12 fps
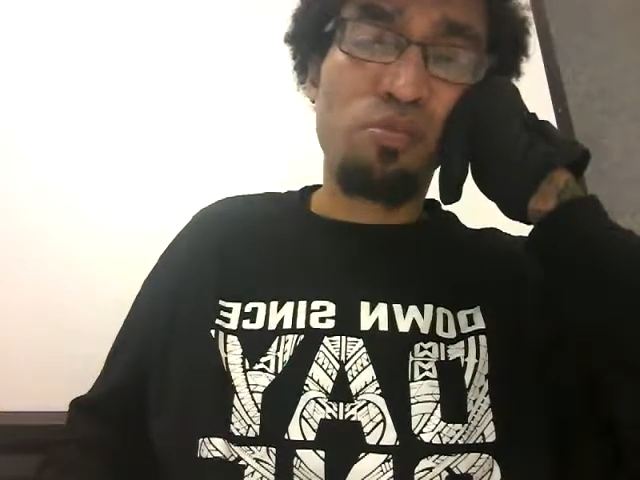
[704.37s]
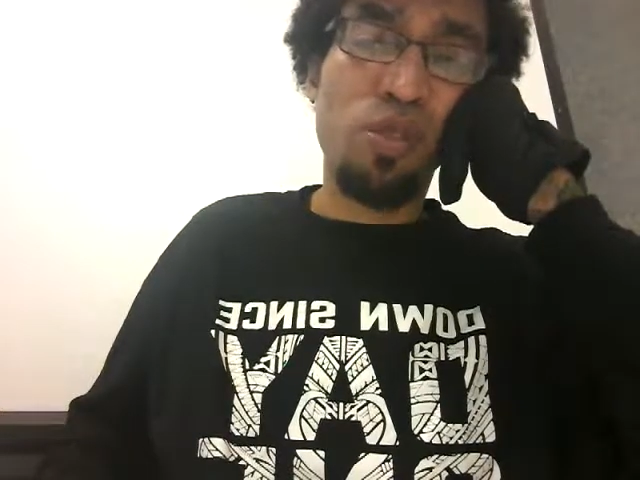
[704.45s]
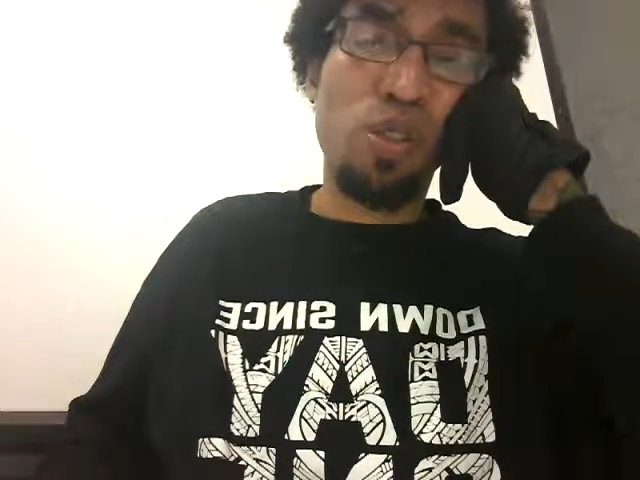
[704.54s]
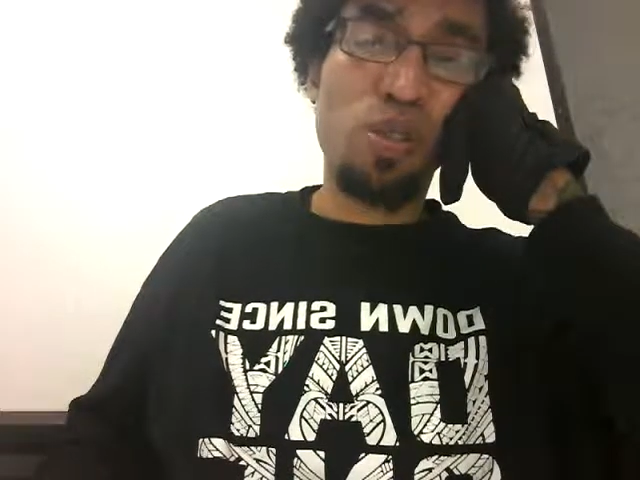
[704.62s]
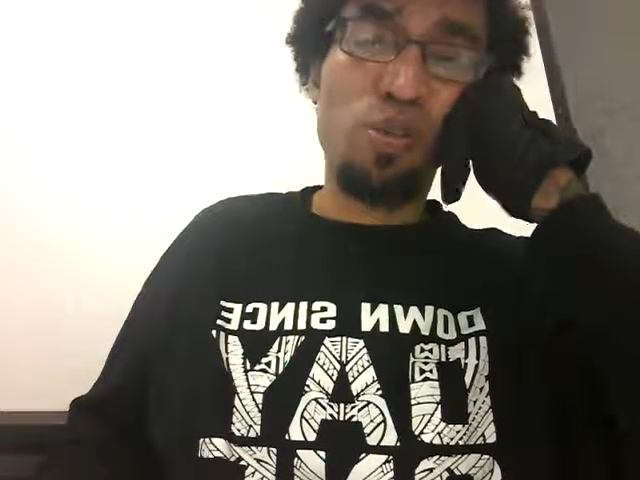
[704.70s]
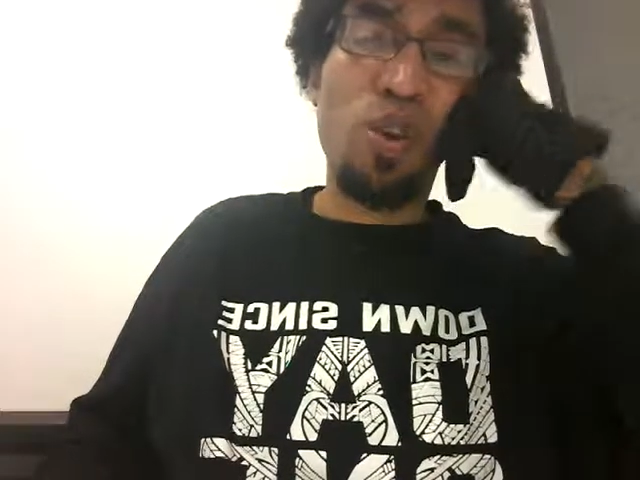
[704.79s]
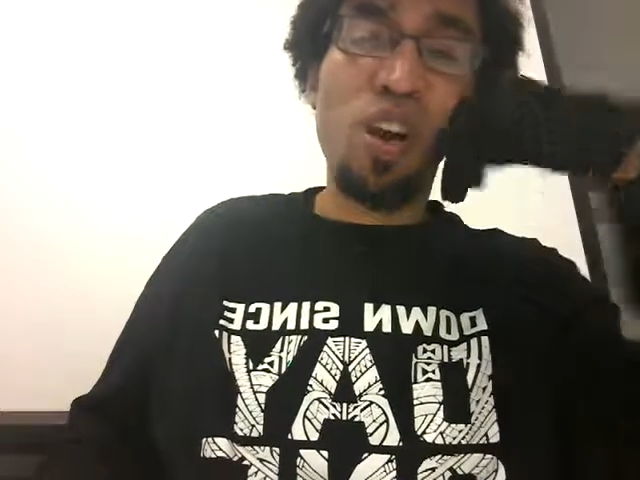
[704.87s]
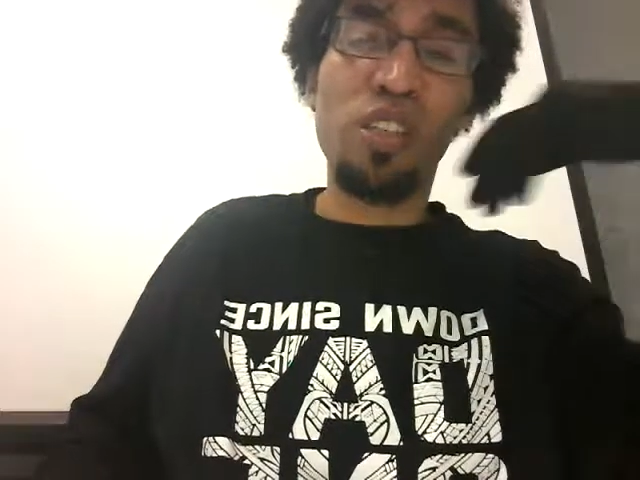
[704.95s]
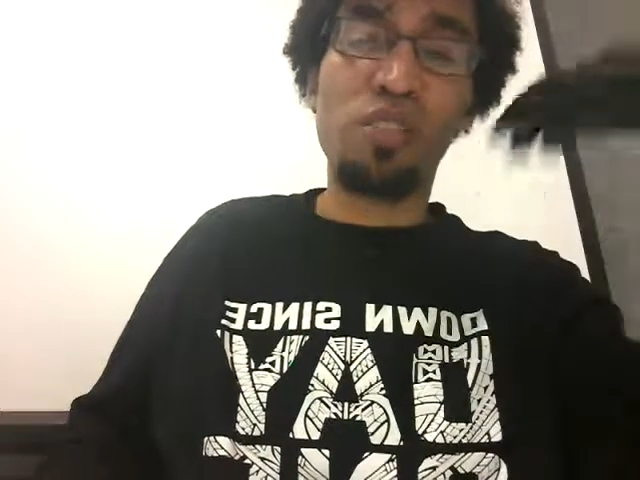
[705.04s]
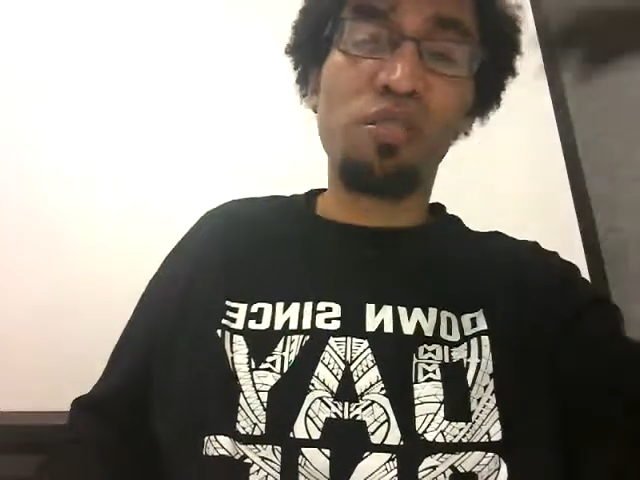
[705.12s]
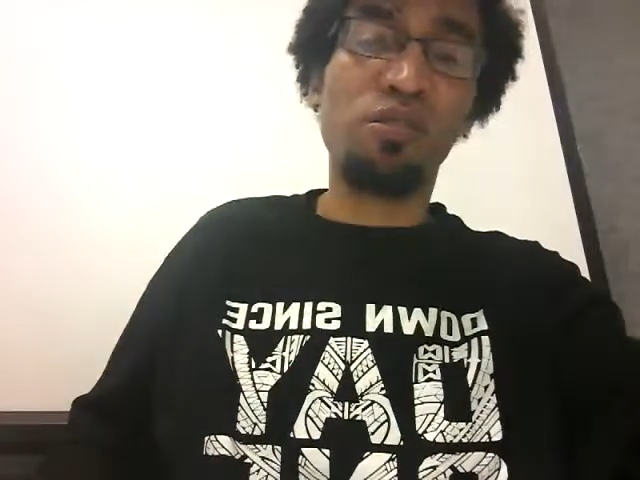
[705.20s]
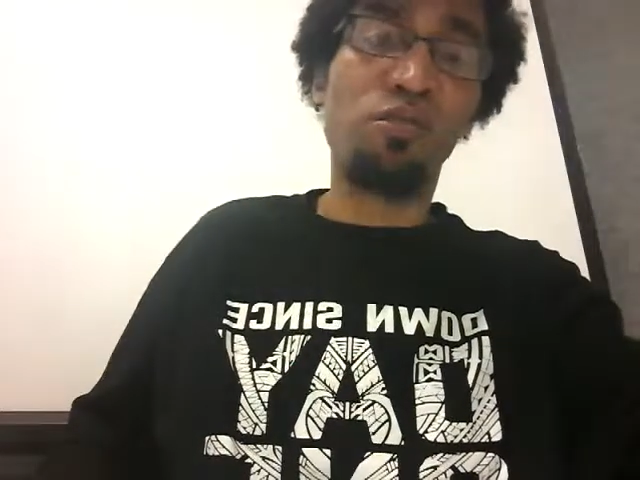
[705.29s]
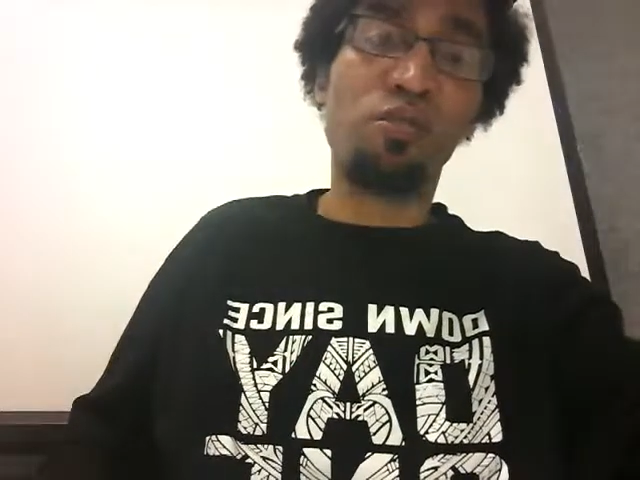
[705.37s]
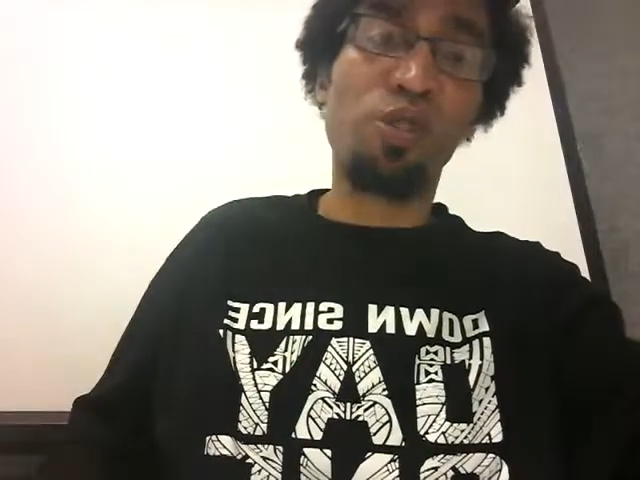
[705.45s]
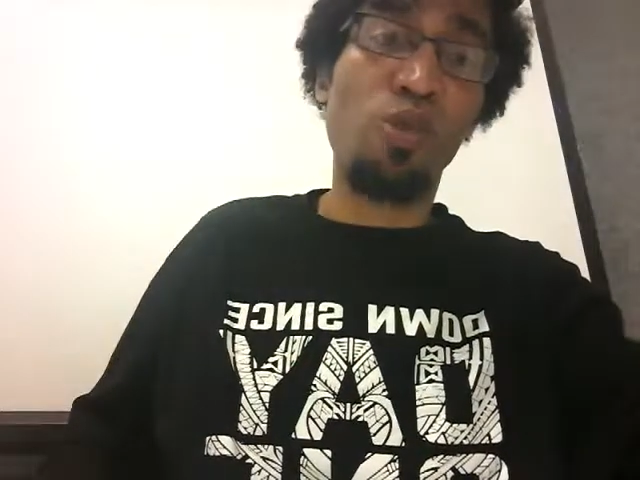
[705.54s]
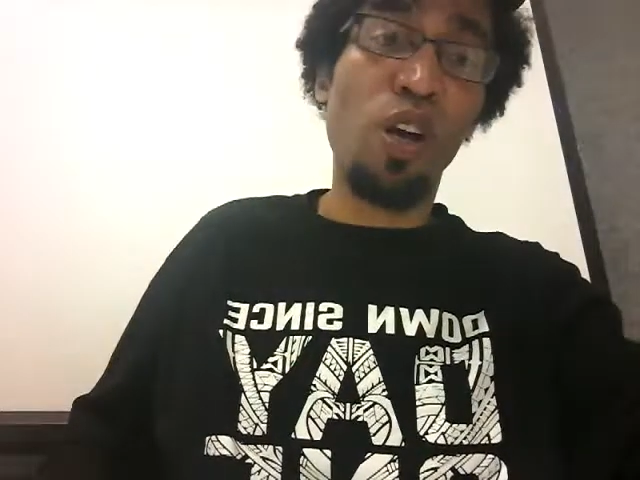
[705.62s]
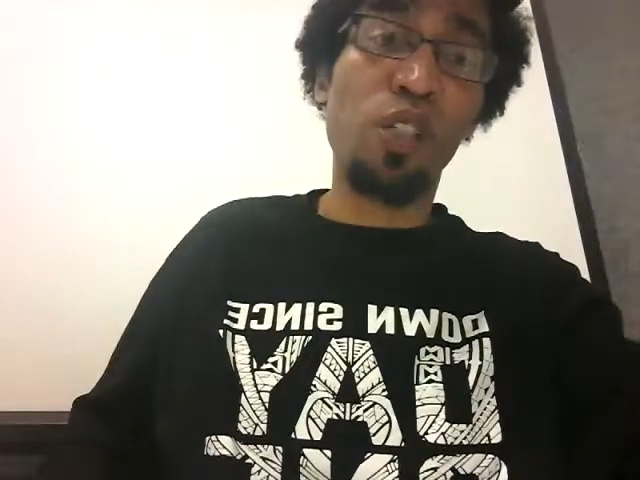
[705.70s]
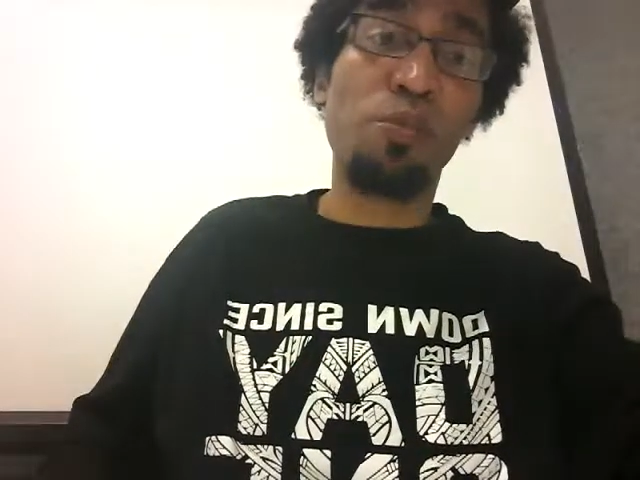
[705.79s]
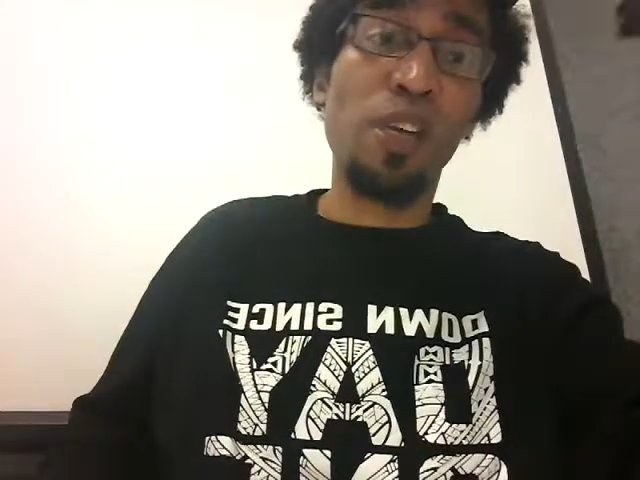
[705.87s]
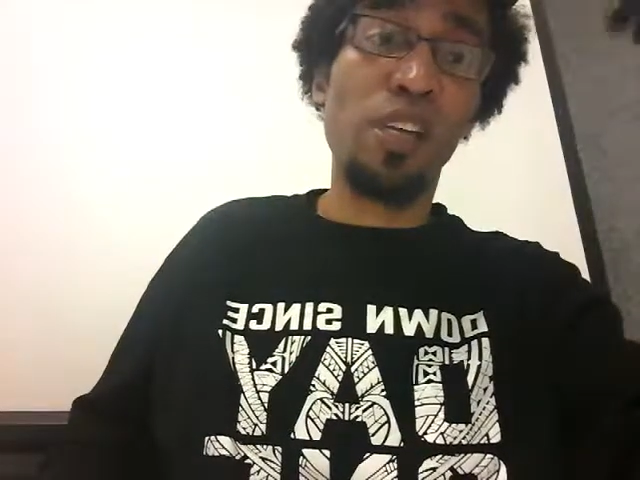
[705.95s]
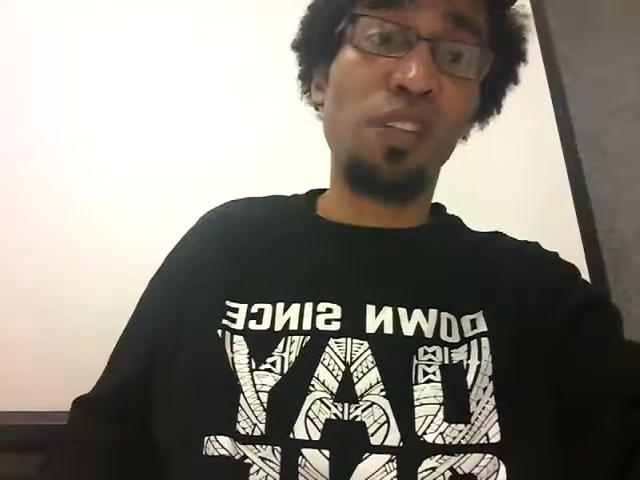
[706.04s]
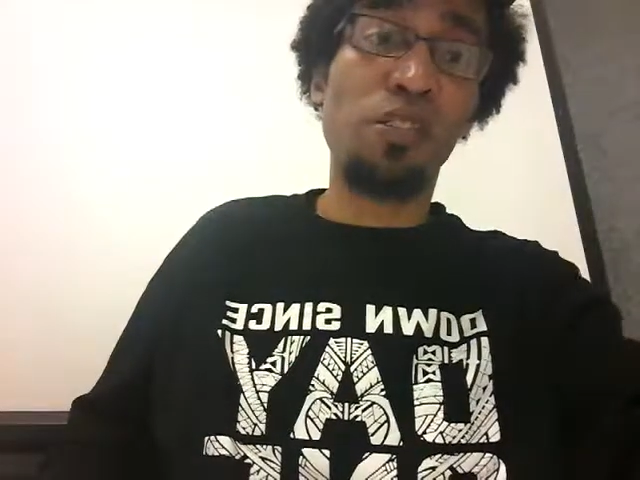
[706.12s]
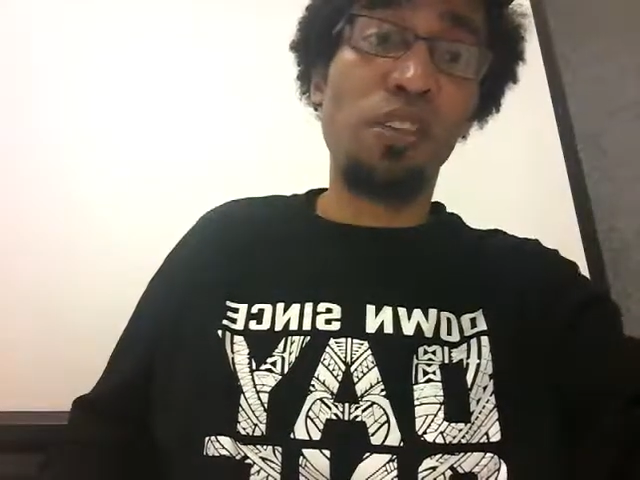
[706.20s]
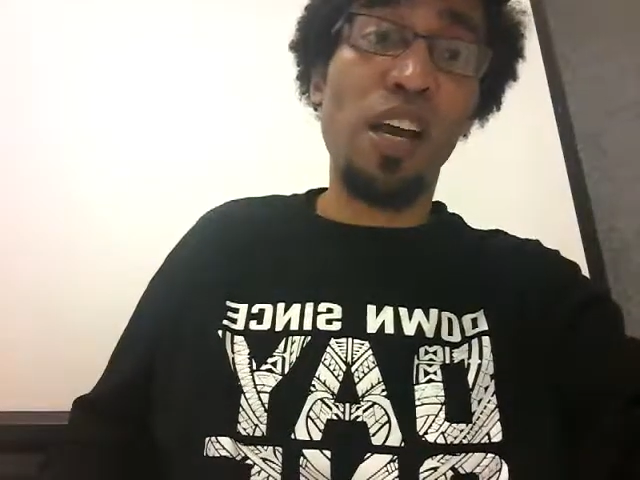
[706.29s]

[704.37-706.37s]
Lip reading: Squash match.